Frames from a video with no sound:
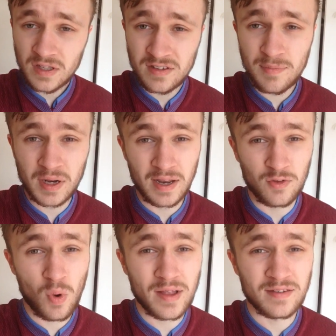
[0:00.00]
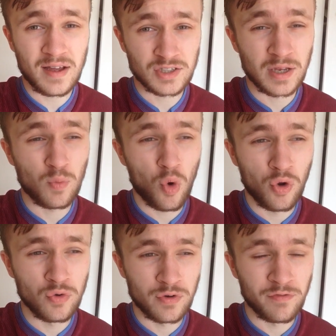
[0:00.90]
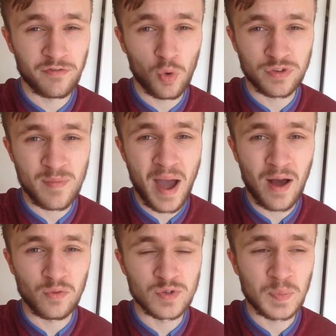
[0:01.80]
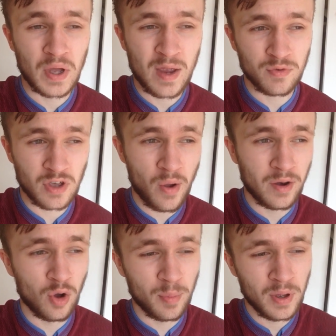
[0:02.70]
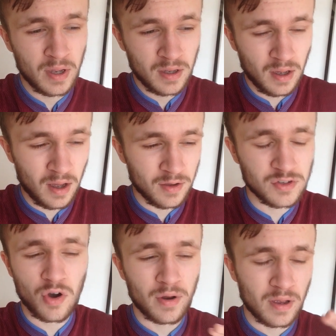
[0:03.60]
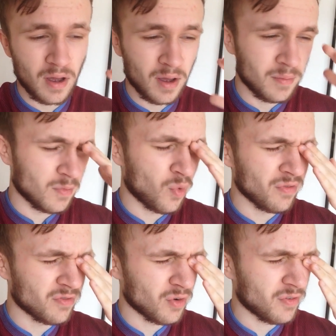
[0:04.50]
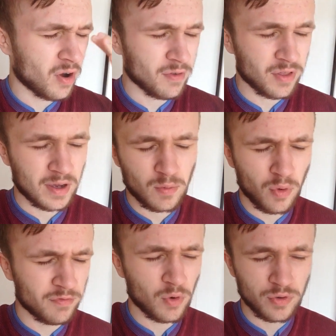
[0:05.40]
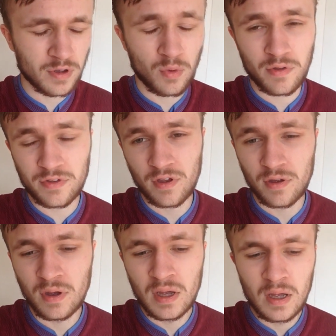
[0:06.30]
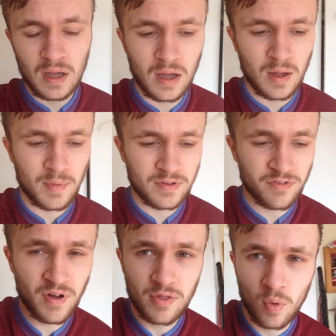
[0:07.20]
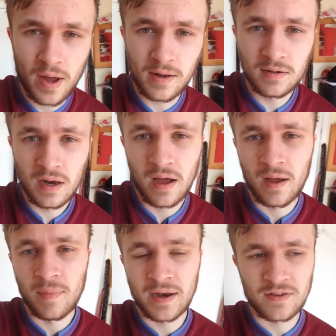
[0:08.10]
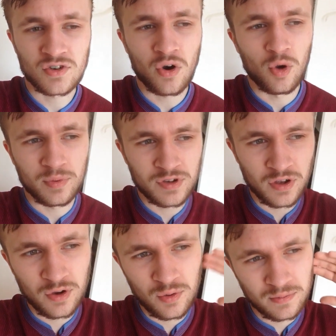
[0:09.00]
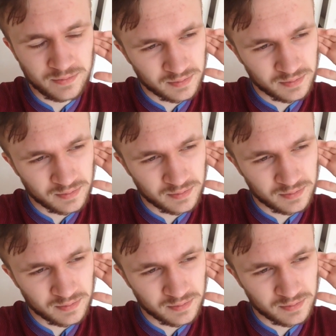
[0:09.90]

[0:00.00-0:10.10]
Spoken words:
Typically, his weight's actually 140 pounds, but he was going up. 145, I think, 140, one of the two. He's a featherweight, and he's gone up to